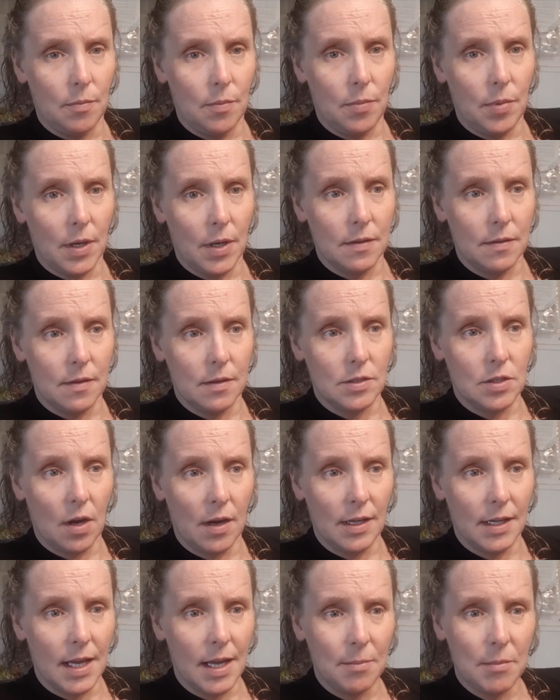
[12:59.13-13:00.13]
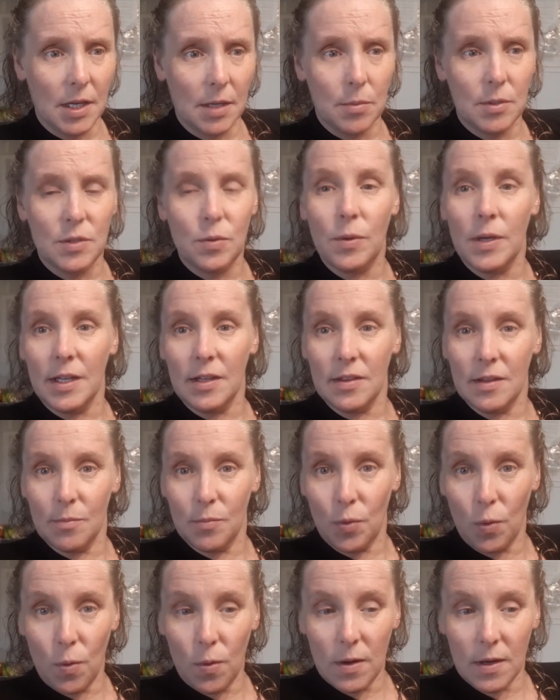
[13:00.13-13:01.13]
But the dynamic between the
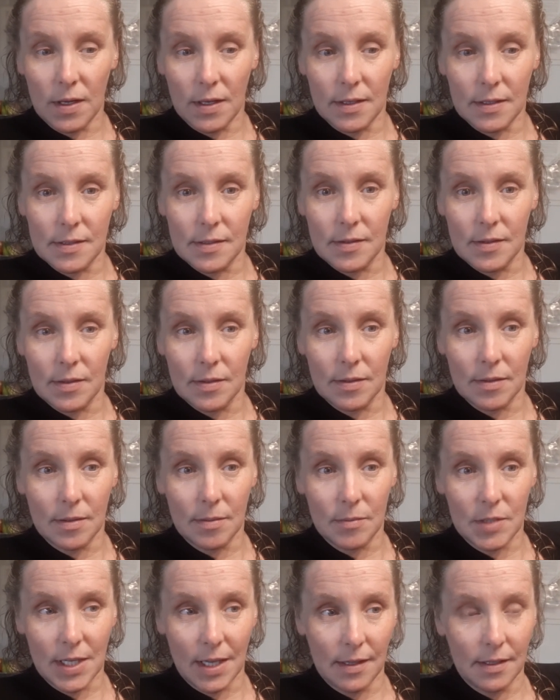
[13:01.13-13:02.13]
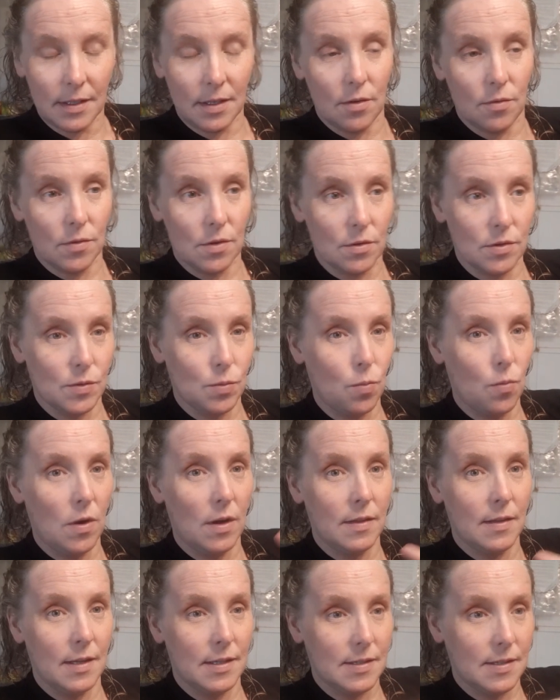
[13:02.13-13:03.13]
boys, I'm telling you, there's
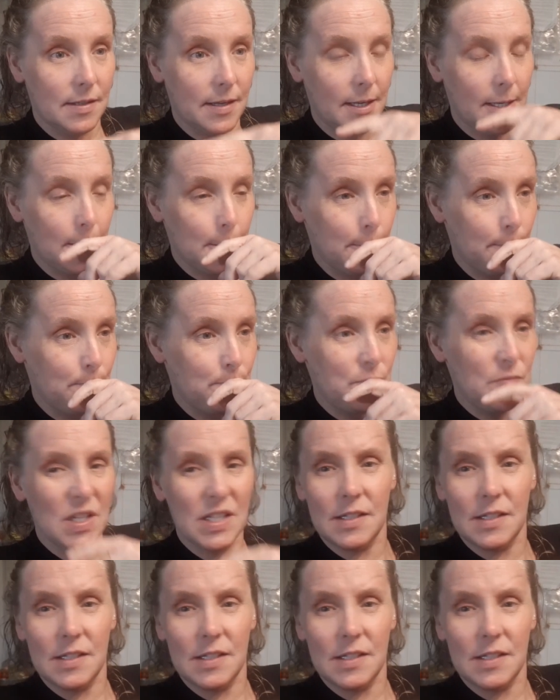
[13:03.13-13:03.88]
one that's like the